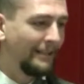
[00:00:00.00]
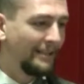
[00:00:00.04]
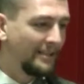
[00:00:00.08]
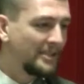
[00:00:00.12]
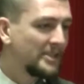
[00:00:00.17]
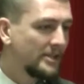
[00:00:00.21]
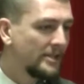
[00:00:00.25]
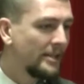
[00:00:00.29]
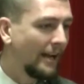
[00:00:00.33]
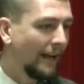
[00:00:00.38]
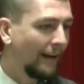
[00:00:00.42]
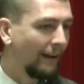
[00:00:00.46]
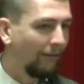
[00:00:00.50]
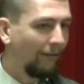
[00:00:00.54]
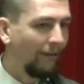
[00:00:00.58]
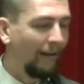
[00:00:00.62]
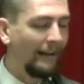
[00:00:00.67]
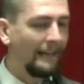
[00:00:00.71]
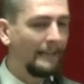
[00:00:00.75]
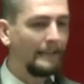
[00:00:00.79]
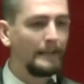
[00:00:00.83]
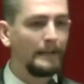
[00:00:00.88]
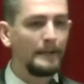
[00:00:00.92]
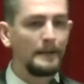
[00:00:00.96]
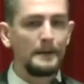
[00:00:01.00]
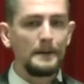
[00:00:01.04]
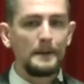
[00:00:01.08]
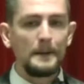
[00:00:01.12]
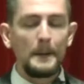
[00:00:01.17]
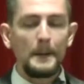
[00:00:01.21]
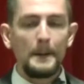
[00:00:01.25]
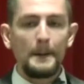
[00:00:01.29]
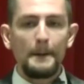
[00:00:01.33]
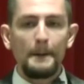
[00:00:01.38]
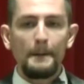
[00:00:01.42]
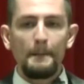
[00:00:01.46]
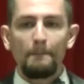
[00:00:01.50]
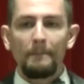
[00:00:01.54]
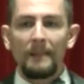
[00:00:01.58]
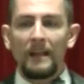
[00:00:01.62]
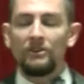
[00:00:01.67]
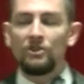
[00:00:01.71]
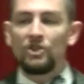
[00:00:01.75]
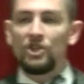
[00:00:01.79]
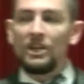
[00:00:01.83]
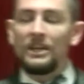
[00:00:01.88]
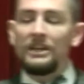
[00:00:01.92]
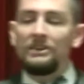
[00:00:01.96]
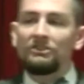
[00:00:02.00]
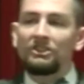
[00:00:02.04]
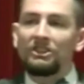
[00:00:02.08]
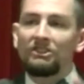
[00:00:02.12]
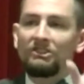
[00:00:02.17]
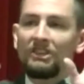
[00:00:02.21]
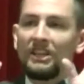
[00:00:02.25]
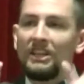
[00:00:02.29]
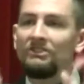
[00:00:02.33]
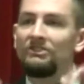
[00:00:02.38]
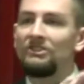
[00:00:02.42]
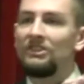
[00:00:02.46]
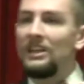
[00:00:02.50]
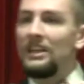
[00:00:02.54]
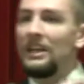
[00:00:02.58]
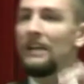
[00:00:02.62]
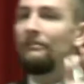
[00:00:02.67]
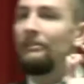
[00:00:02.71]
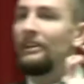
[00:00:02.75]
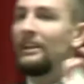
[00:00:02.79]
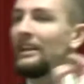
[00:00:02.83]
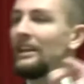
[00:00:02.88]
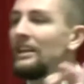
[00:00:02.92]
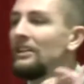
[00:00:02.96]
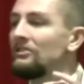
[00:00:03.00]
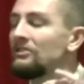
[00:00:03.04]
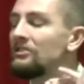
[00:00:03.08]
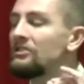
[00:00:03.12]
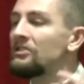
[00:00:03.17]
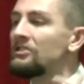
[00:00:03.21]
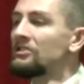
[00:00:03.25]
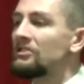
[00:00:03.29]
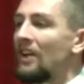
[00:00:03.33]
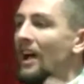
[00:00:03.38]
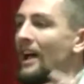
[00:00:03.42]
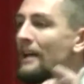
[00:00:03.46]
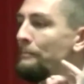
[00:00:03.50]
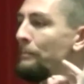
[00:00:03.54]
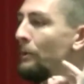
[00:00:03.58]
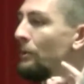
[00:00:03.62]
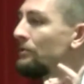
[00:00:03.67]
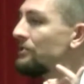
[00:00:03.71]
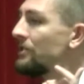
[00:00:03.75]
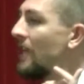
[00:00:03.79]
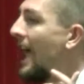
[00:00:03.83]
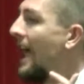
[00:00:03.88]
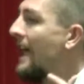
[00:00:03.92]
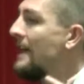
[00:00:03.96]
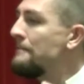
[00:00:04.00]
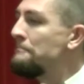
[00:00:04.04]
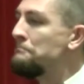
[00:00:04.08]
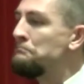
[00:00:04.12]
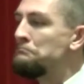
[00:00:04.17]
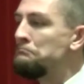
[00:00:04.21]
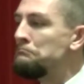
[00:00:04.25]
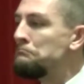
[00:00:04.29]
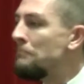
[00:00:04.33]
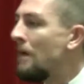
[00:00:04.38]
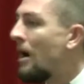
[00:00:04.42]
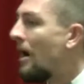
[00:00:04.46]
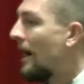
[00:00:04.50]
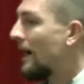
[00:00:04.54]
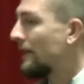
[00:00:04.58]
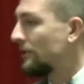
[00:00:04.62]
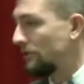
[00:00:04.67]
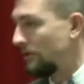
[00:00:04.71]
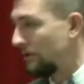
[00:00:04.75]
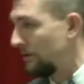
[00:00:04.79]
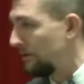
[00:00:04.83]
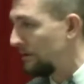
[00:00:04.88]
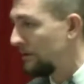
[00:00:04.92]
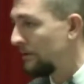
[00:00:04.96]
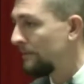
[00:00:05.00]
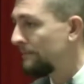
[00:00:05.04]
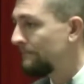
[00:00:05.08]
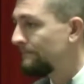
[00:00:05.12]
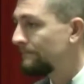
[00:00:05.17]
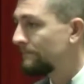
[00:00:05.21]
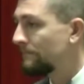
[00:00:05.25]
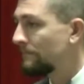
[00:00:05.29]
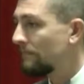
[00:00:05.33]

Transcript: going to stick, right? Jesus is giving his disciples a model.